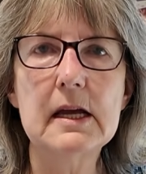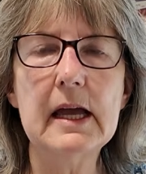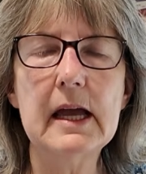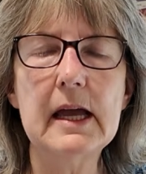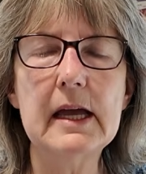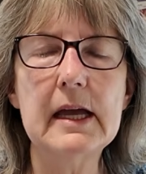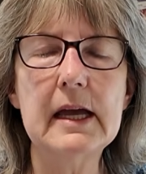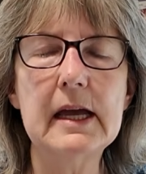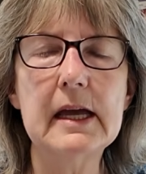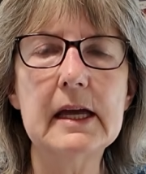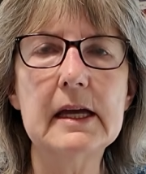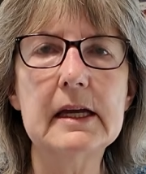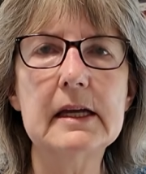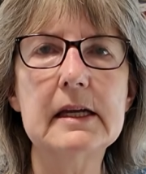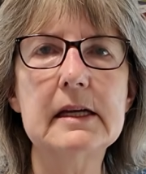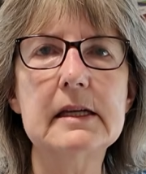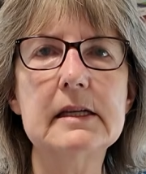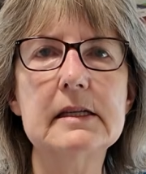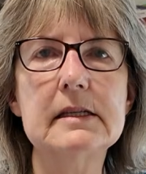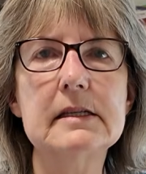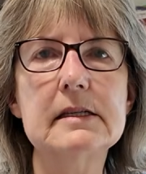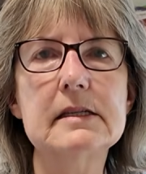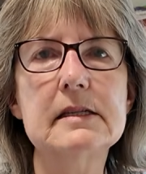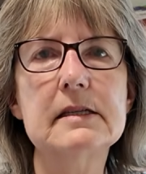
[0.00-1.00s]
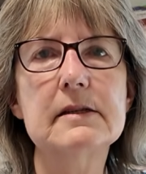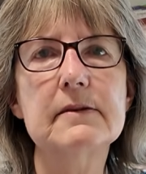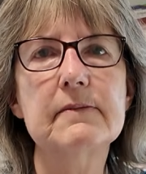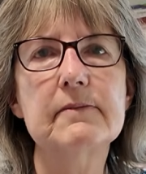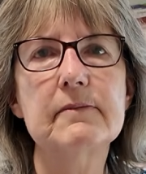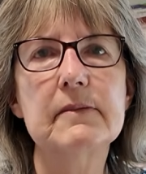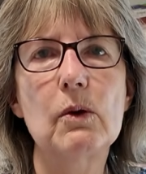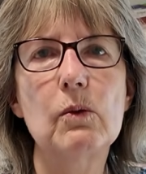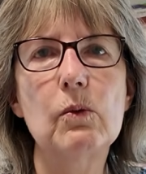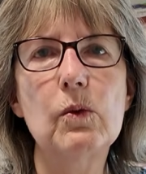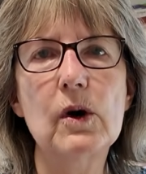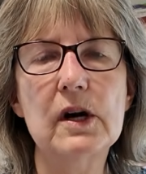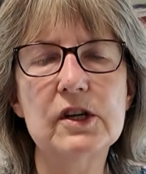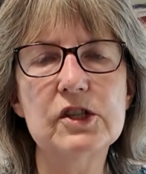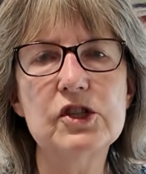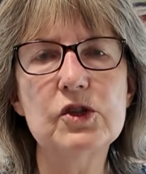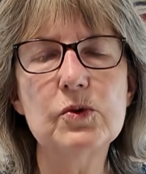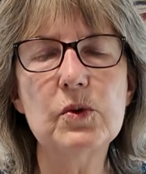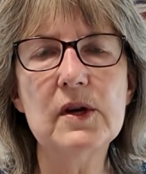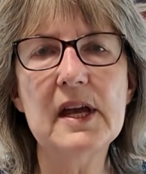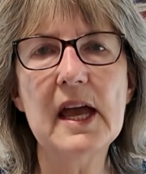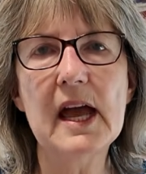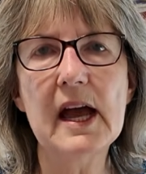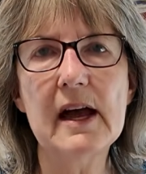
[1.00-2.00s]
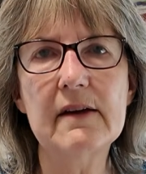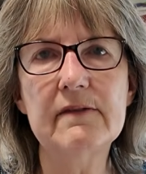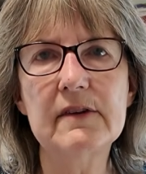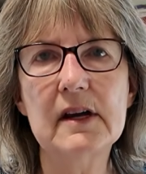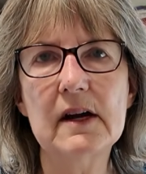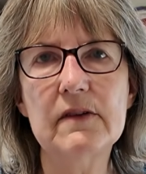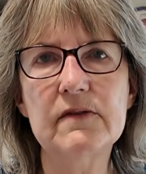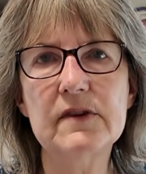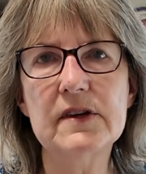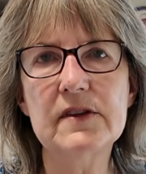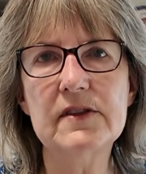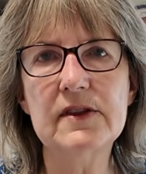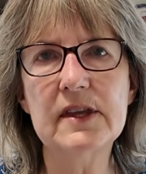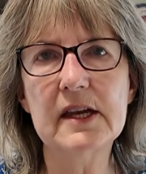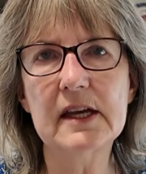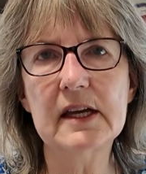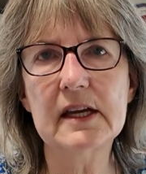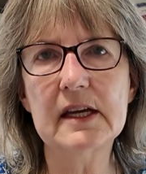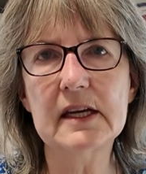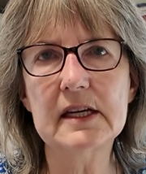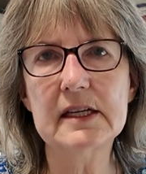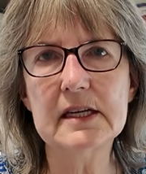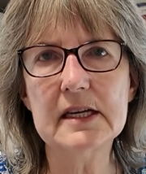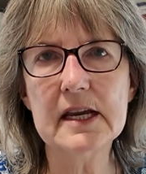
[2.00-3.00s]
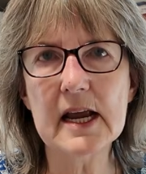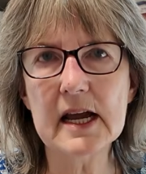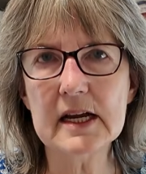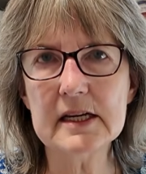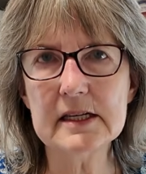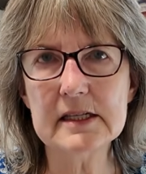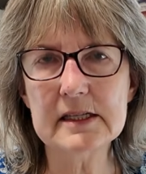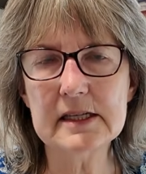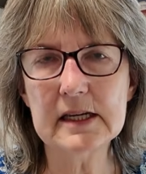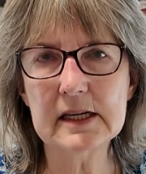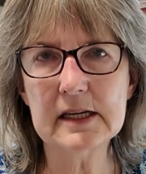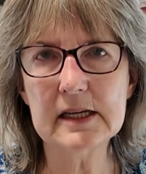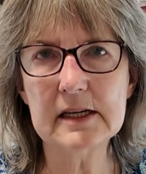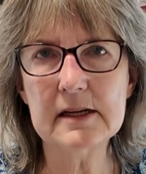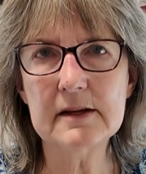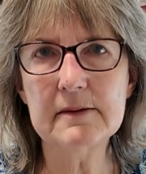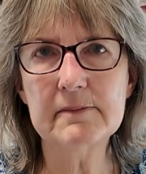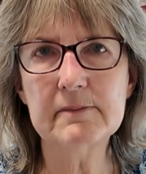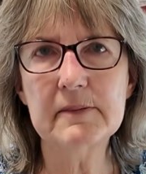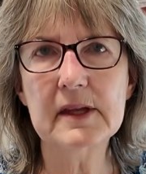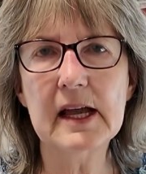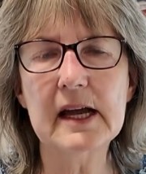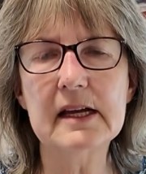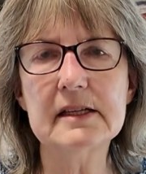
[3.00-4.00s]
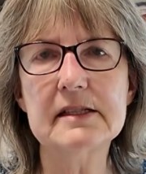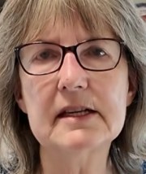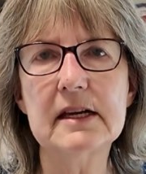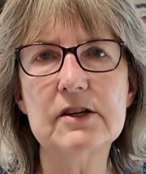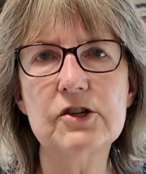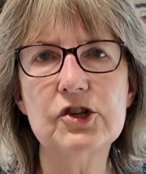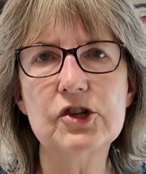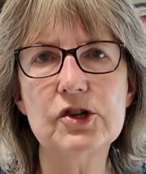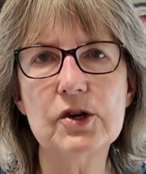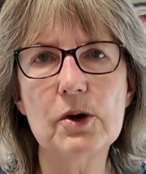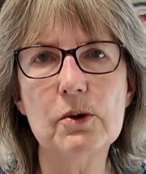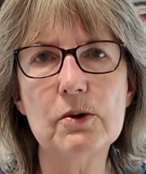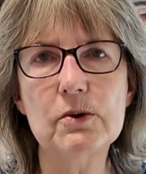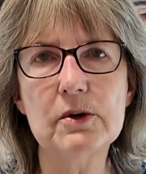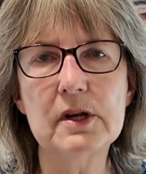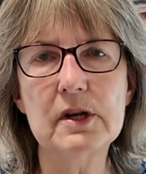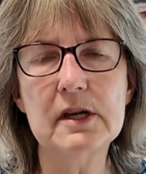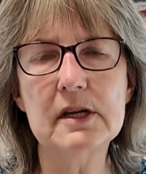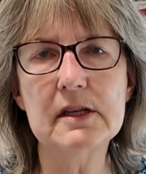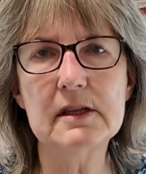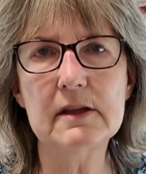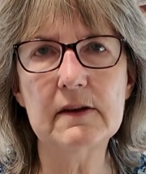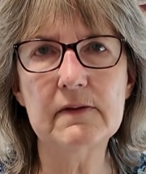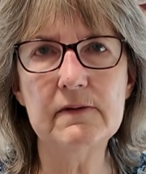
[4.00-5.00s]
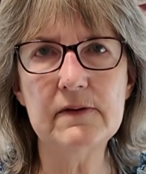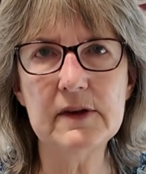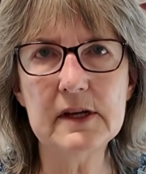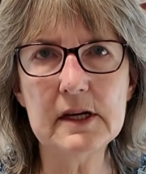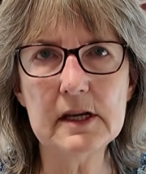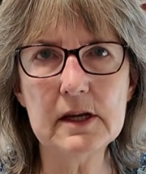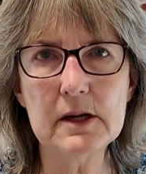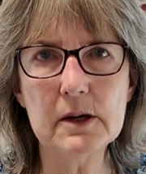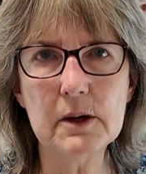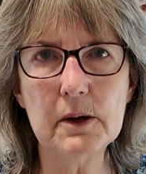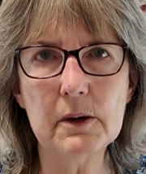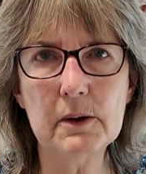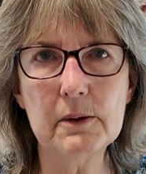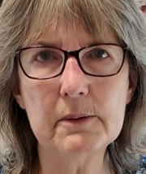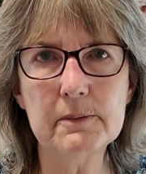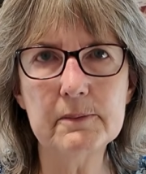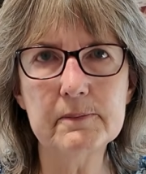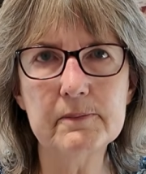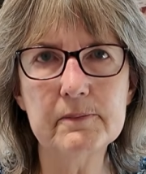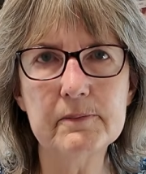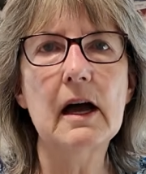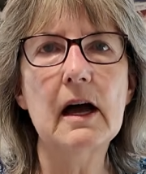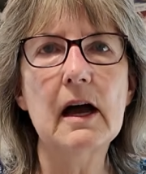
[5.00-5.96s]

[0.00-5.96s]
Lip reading: And once we have everything connected, as I showed in the video,